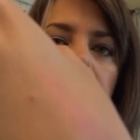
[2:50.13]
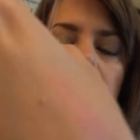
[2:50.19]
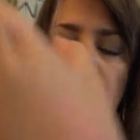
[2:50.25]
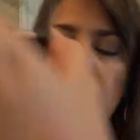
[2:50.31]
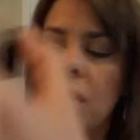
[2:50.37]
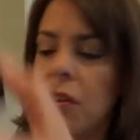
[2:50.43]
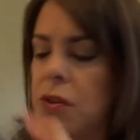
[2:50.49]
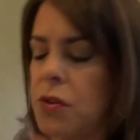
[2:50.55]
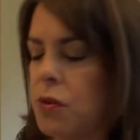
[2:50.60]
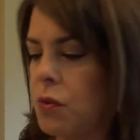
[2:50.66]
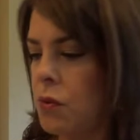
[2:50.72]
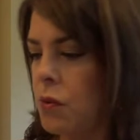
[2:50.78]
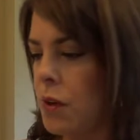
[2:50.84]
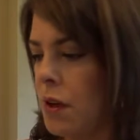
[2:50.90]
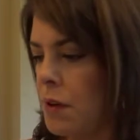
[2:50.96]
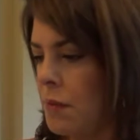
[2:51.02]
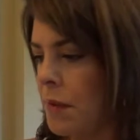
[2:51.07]
so
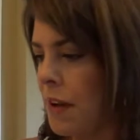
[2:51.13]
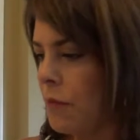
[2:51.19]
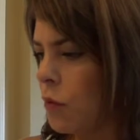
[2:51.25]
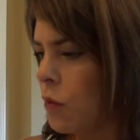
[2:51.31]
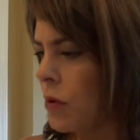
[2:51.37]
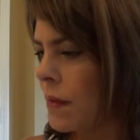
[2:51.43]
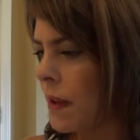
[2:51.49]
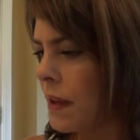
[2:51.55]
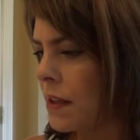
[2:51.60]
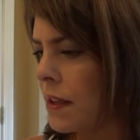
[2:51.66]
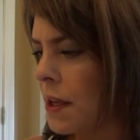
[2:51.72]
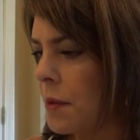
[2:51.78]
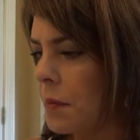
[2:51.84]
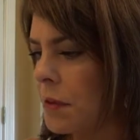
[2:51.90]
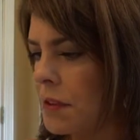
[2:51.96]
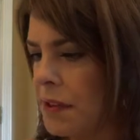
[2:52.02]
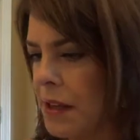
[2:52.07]
I've worn that a
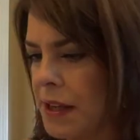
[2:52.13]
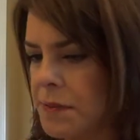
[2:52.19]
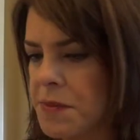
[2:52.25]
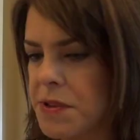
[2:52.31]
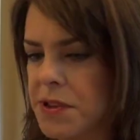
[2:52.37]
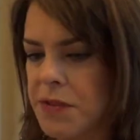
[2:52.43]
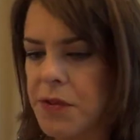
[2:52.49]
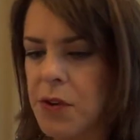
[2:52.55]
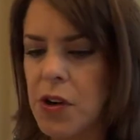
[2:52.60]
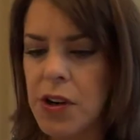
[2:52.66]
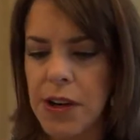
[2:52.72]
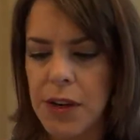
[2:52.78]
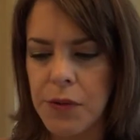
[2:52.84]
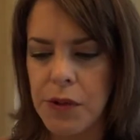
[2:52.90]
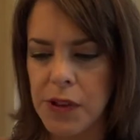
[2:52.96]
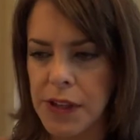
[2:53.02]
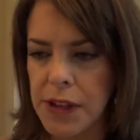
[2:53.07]
couple of times so far, and I
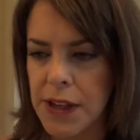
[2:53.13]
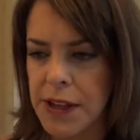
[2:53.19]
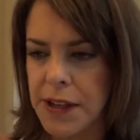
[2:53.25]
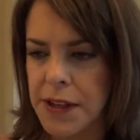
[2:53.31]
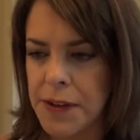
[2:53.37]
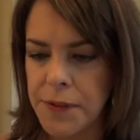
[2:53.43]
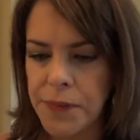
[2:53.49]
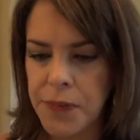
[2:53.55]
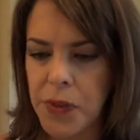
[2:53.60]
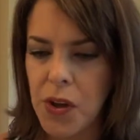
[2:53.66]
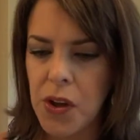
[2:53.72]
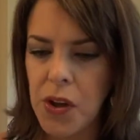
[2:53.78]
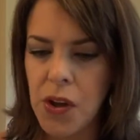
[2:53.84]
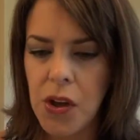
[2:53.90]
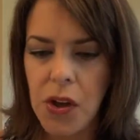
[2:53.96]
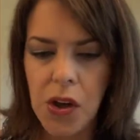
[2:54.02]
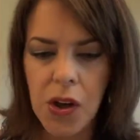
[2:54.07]
really like it.
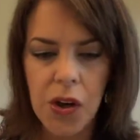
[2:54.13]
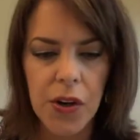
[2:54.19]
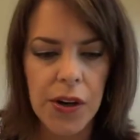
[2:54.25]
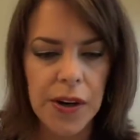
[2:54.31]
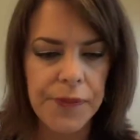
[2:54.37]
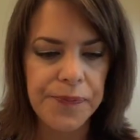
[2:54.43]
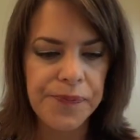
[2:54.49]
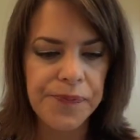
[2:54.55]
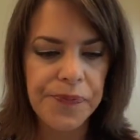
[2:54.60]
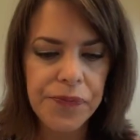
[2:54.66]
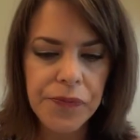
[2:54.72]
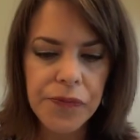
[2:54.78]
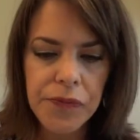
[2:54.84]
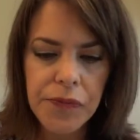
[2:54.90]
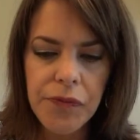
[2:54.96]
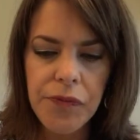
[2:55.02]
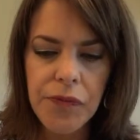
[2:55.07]
All right,
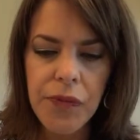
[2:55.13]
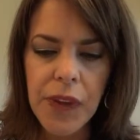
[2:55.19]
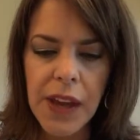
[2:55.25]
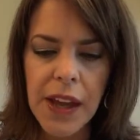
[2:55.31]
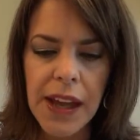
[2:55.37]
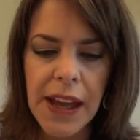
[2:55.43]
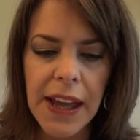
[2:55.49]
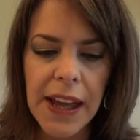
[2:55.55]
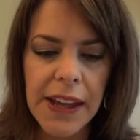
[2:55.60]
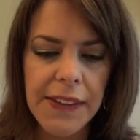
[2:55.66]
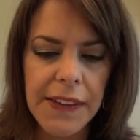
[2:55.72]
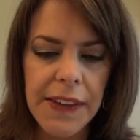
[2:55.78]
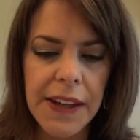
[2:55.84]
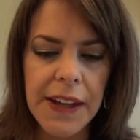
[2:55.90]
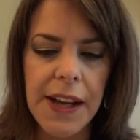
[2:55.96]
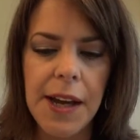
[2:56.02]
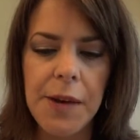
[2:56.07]
and
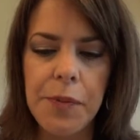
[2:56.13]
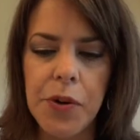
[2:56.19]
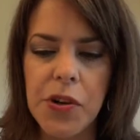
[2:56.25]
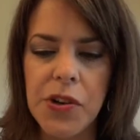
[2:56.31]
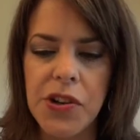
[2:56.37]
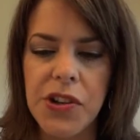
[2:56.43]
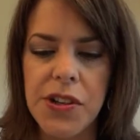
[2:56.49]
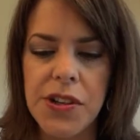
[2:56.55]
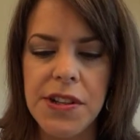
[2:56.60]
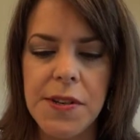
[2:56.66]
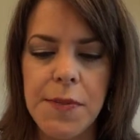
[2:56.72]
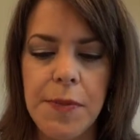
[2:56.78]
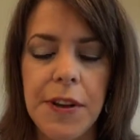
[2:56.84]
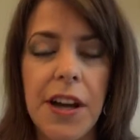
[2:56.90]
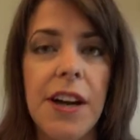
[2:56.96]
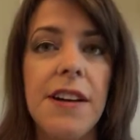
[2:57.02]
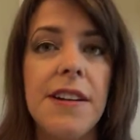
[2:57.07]
then I purchased,
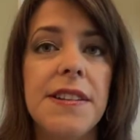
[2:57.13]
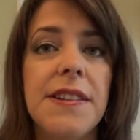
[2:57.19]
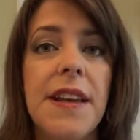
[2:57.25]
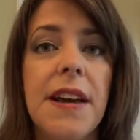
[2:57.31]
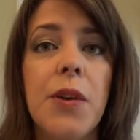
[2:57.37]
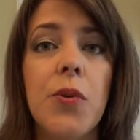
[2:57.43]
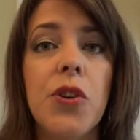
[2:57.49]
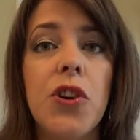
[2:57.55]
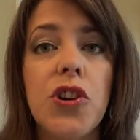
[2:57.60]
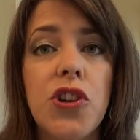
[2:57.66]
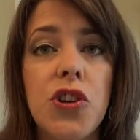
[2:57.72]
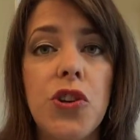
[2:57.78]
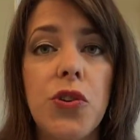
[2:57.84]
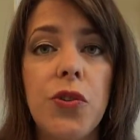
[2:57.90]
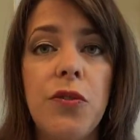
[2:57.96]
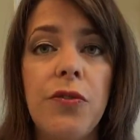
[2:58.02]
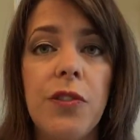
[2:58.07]
because they were
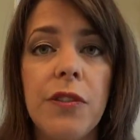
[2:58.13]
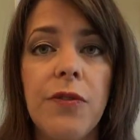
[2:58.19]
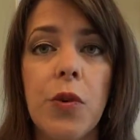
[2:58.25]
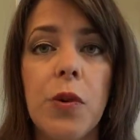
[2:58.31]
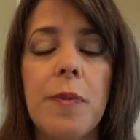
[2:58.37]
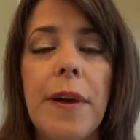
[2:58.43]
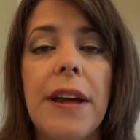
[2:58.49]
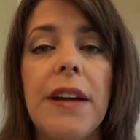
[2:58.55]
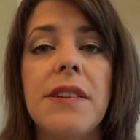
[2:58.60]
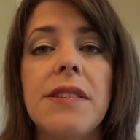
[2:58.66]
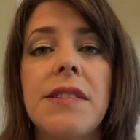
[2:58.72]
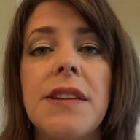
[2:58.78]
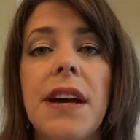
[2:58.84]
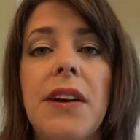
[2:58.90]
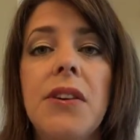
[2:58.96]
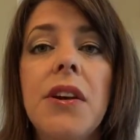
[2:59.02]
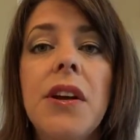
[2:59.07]
2 for £4.
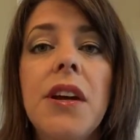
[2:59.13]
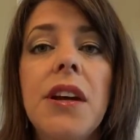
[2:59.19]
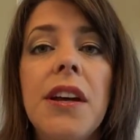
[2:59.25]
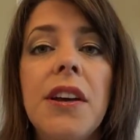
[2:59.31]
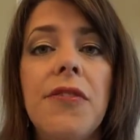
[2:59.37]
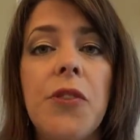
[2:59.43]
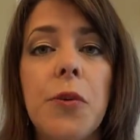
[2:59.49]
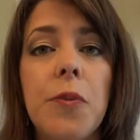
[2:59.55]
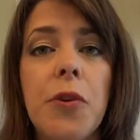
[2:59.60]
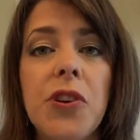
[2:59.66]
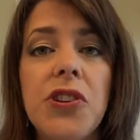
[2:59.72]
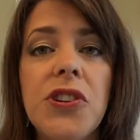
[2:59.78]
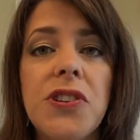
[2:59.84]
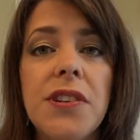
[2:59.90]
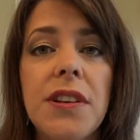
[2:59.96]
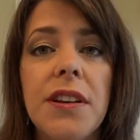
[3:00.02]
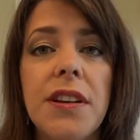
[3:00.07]
Now, if you're
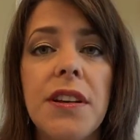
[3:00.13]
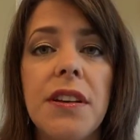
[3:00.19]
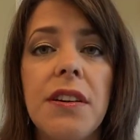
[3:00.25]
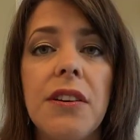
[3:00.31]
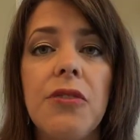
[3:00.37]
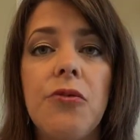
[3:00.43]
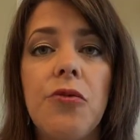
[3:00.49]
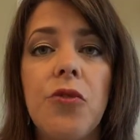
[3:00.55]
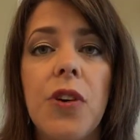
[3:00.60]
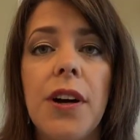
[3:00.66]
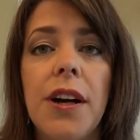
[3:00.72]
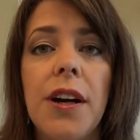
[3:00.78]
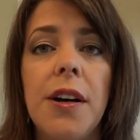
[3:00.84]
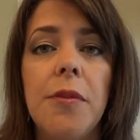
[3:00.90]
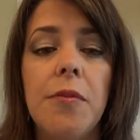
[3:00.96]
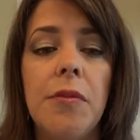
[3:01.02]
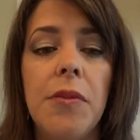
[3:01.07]
purchasing
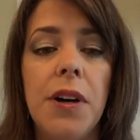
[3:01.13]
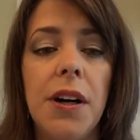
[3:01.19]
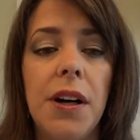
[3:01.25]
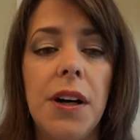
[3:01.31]
from